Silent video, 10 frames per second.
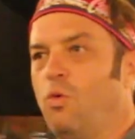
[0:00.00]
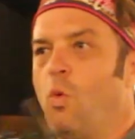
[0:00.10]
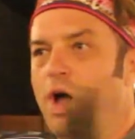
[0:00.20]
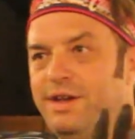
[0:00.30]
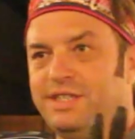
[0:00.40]

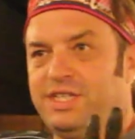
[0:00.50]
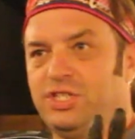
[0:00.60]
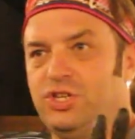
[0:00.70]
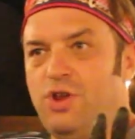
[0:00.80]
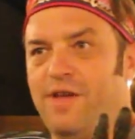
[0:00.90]
one
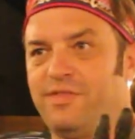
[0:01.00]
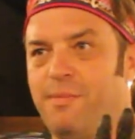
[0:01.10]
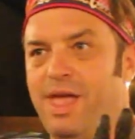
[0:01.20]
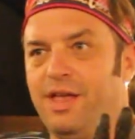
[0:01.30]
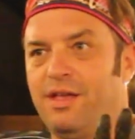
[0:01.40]
decision you have to
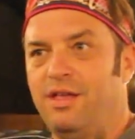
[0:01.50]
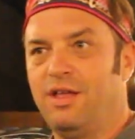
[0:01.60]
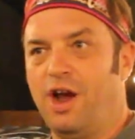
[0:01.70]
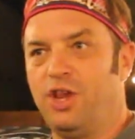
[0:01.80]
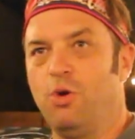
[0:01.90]
make.
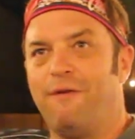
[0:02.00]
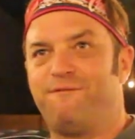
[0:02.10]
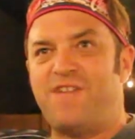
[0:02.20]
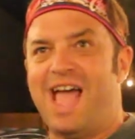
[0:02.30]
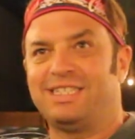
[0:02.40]
Are you a
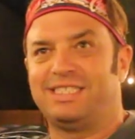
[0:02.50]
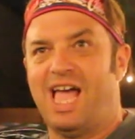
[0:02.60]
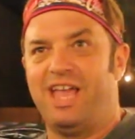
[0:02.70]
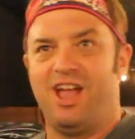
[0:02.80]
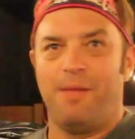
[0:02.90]
fat
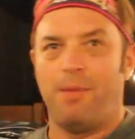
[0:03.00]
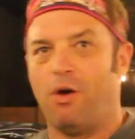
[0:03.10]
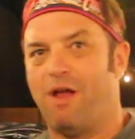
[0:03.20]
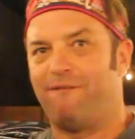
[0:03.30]
side up or a